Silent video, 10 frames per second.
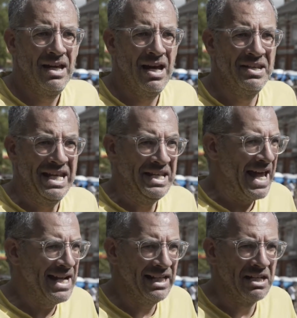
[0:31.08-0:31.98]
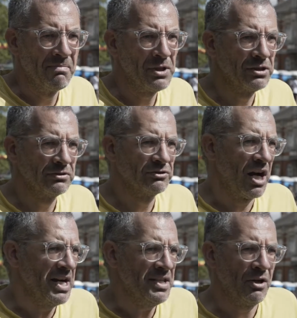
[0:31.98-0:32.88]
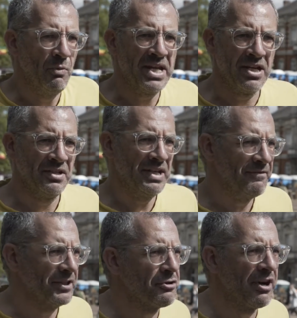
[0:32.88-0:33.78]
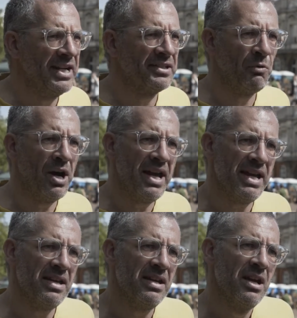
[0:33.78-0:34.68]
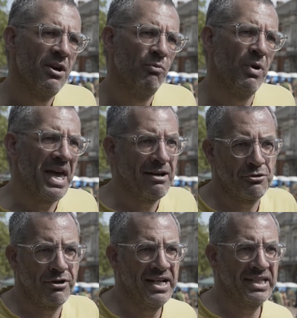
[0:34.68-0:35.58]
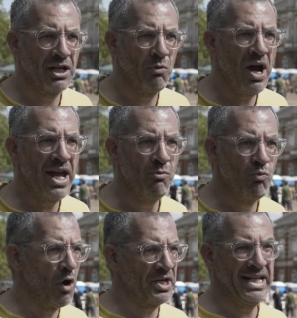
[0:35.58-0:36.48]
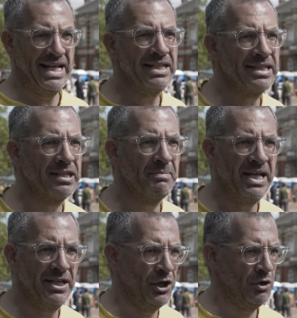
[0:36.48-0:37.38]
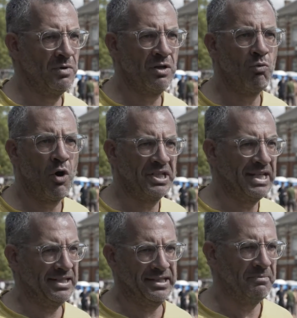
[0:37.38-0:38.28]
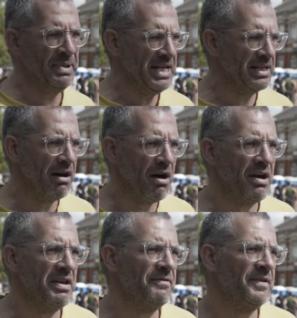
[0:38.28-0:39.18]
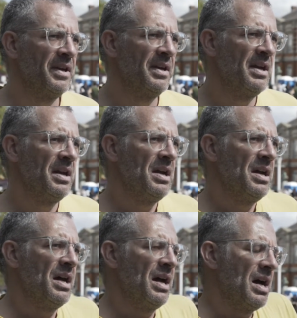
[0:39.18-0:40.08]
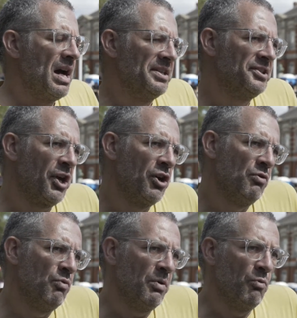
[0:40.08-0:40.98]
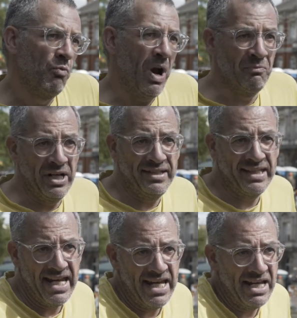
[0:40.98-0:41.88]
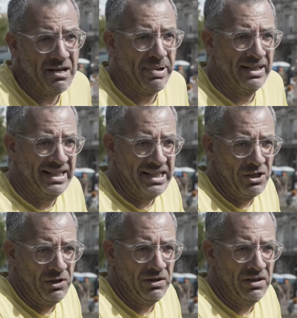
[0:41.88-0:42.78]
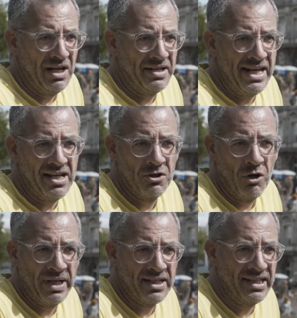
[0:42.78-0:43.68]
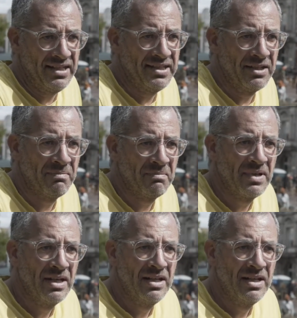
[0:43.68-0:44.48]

An inalienable right that we can never trade away without trading away what it is to be human, what it is to be alive. And so when we see a political and economic system